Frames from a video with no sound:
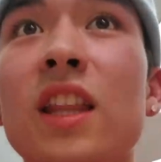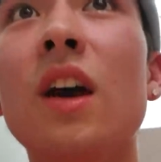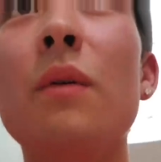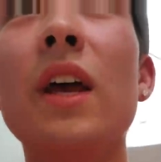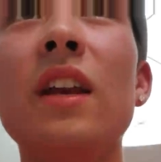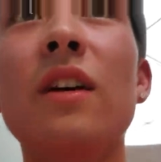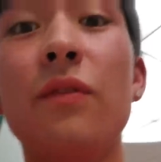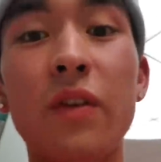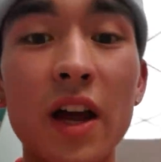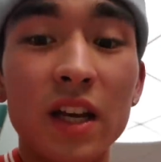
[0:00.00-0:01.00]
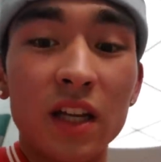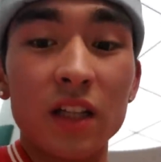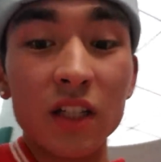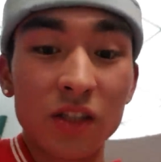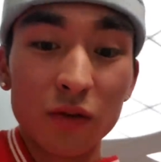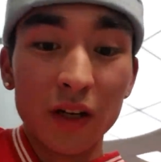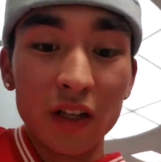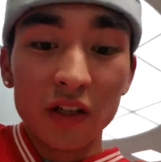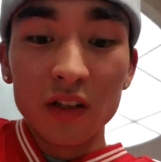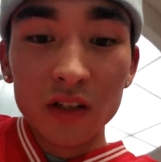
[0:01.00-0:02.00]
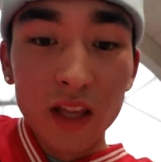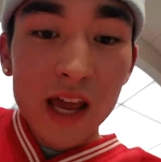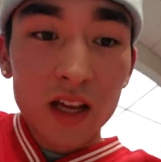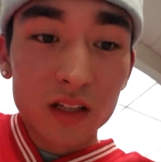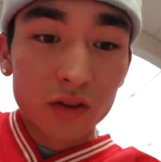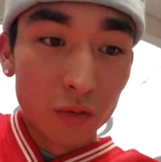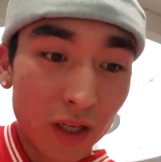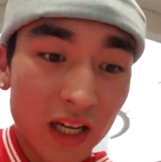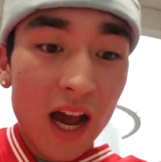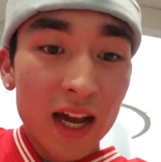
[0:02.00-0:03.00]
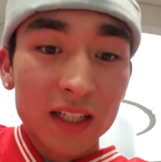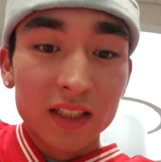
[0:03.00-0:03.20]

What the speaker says: then we end up finding these three guys,